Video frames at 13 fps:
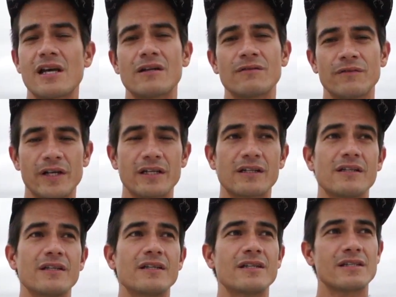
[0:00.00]
kind of like
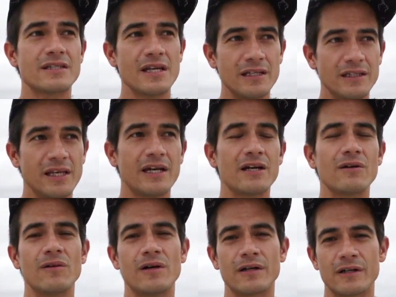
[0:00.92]
stay in the
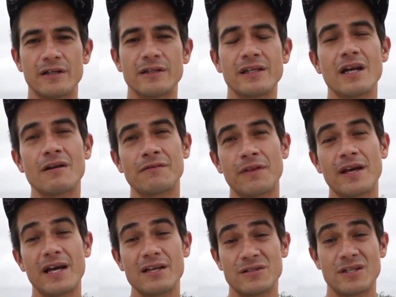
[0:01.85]
air longer. And then after
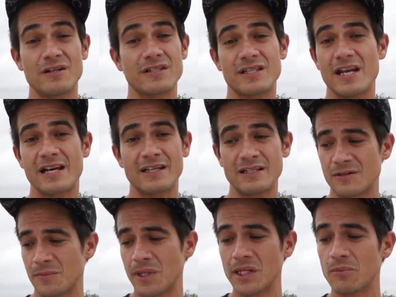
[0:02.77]
that, you start stacking
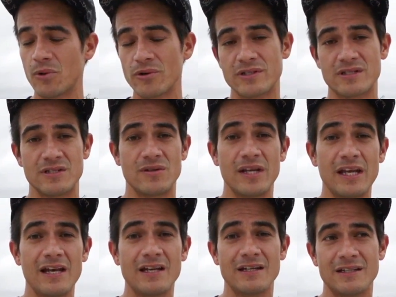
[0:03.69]
as many boards as you
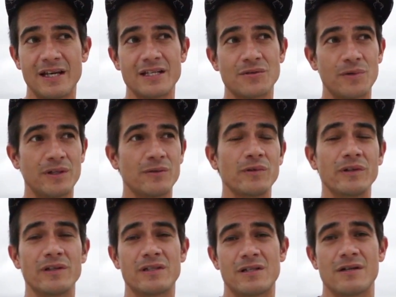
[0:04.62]
can, and that's when it
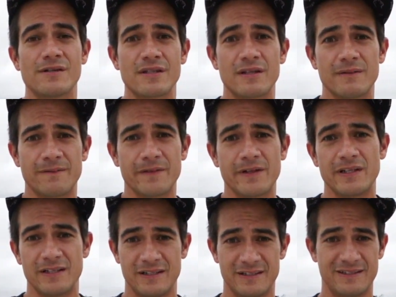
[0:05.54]
really starts to get
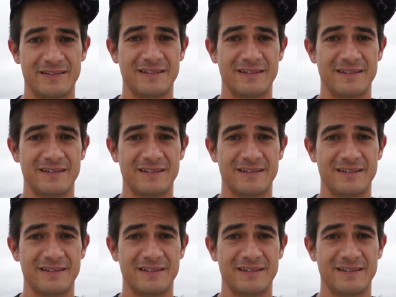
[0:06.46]
fun.